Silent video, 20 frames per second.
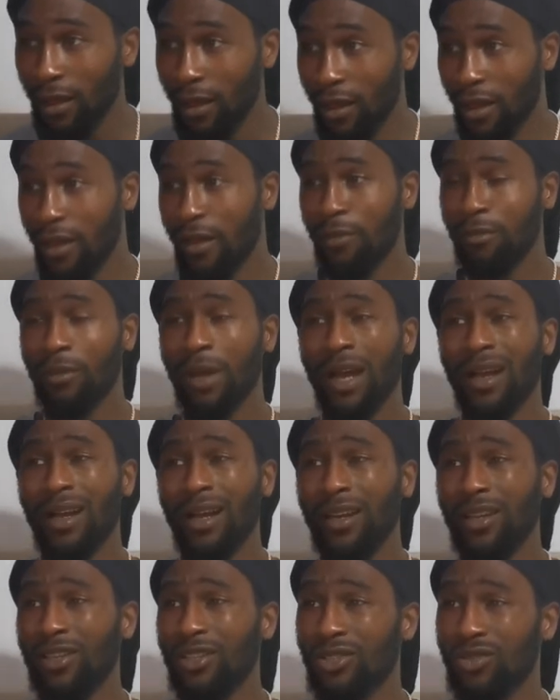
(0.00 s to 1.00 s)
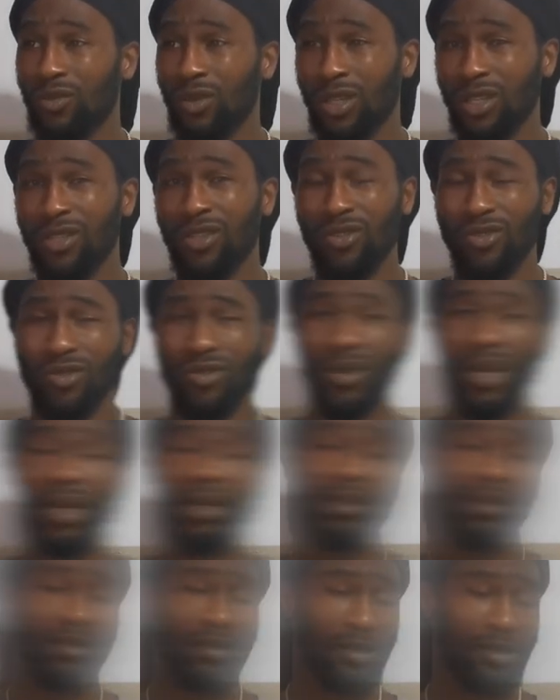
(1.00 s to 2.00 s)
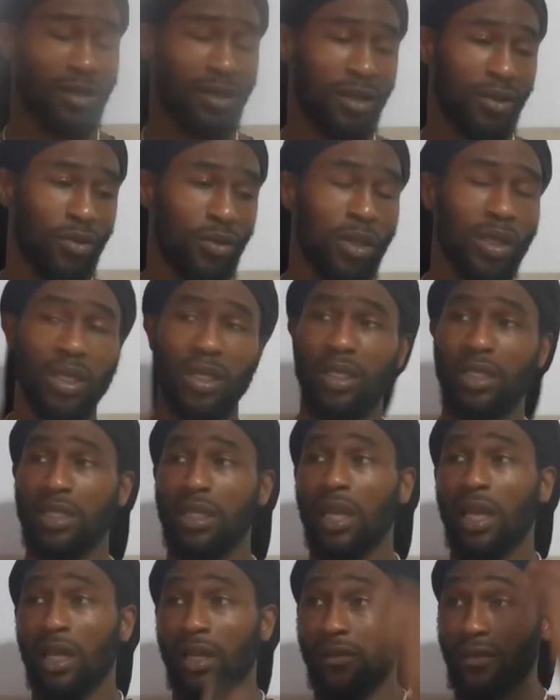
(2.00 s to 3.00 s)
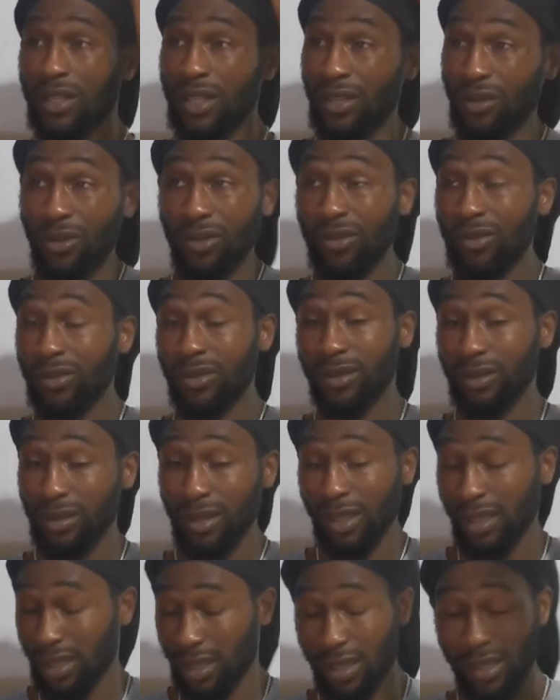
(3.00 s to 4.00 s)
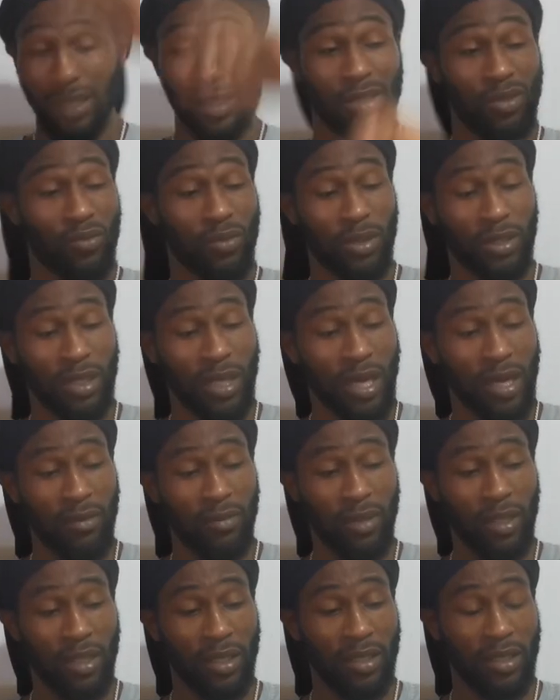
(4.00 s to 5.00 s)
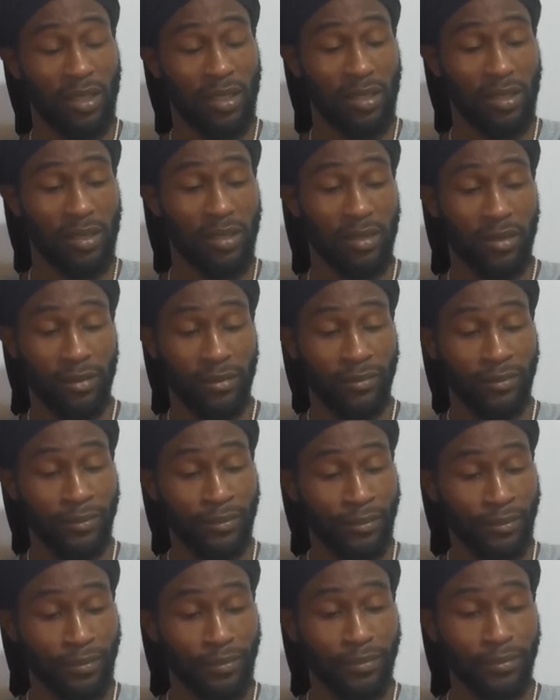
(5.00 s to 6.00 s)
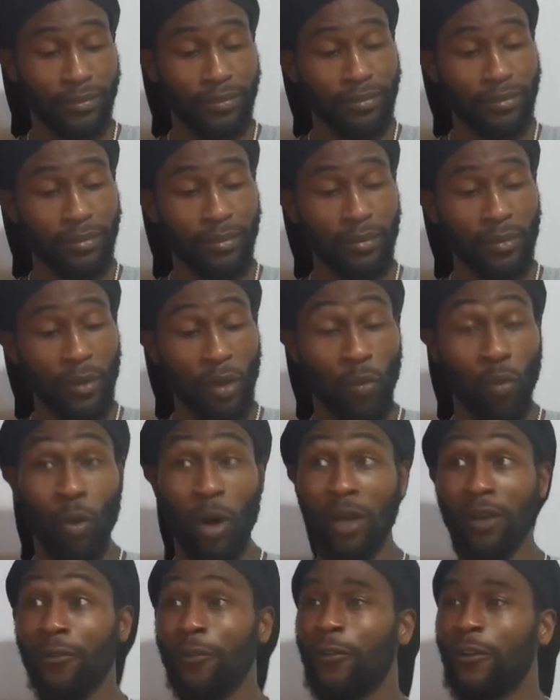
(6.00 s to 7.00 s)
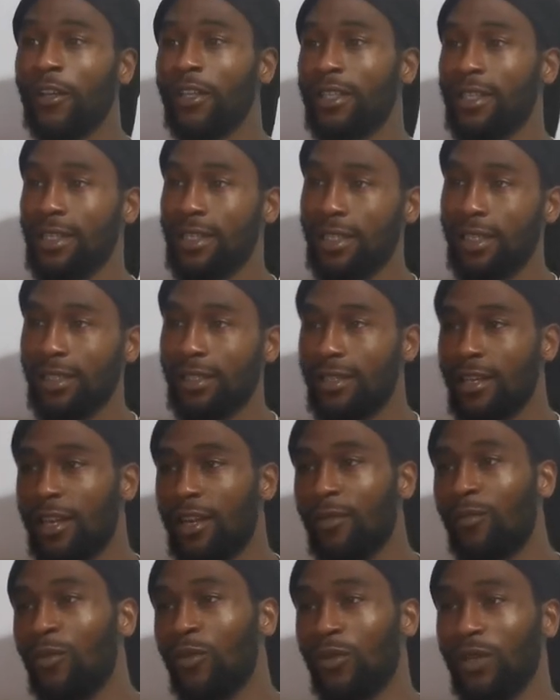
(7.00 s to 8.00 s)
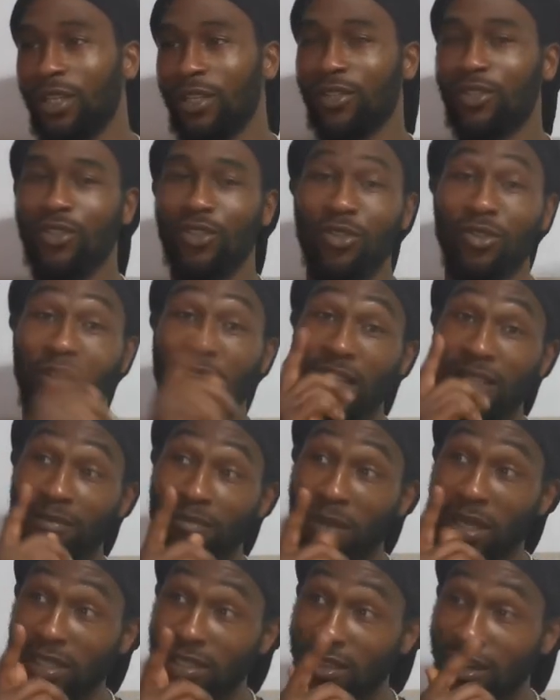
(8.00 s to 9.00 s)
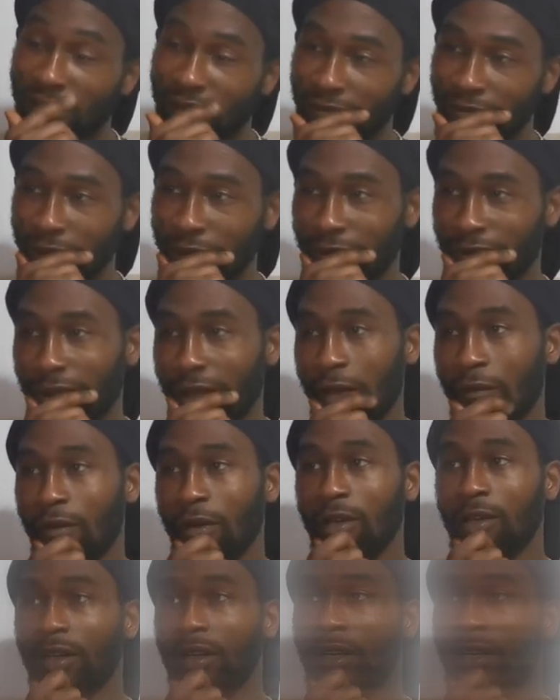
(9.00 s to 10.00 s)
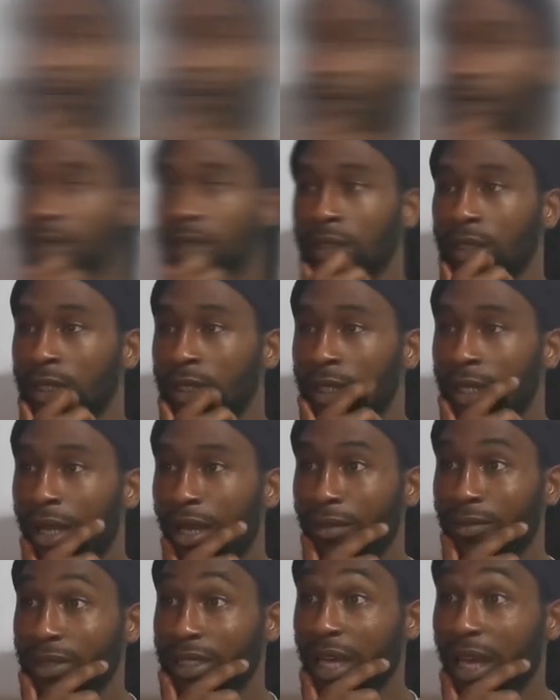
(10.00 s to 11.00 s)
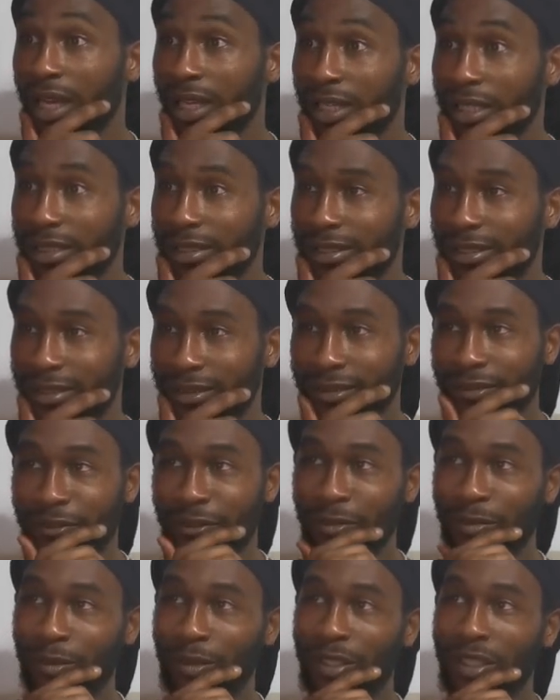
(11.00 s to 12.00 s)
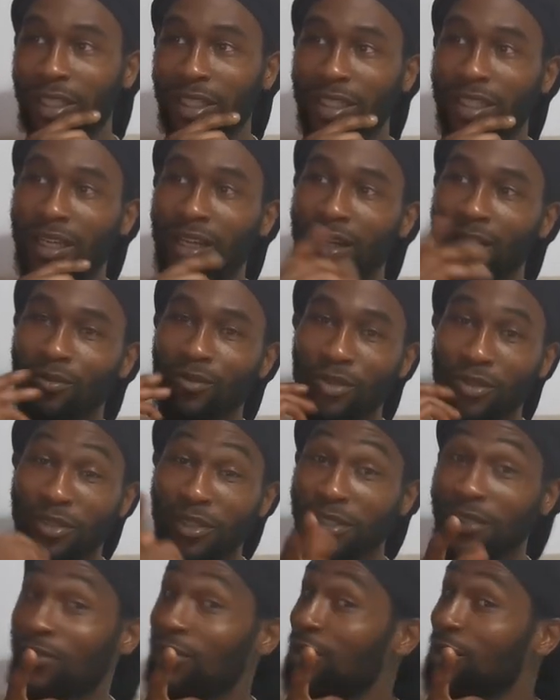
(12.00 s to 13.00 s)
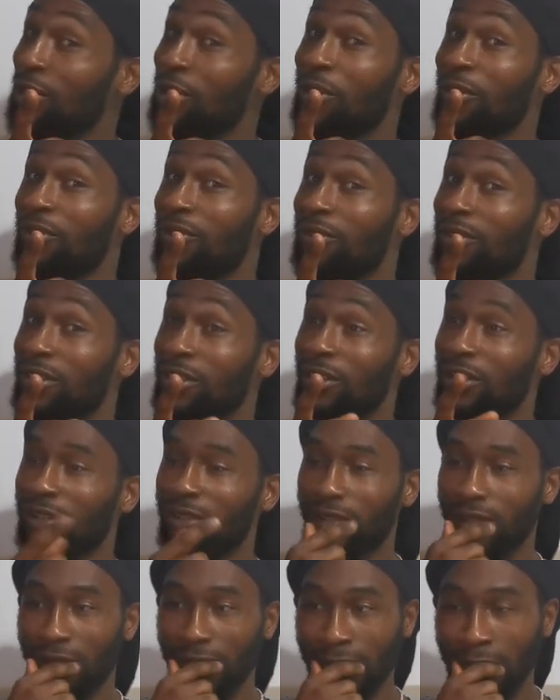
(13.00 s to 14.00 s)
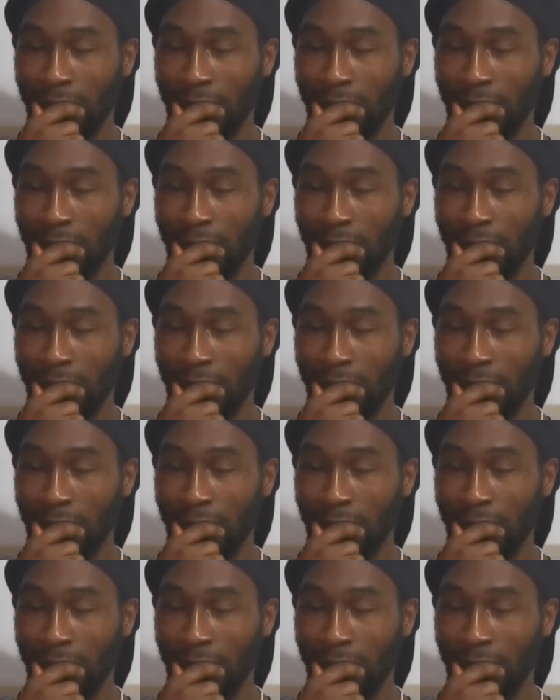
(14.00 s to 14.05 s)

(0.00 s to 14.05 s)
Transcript: Um, I kind of just wanted to do like a, a quick Easter egg video. It's, it's what time? It is one thirty-six in the morning. So you guys best love me forever, car. I'm tired from work and I'm doing this video for y'all.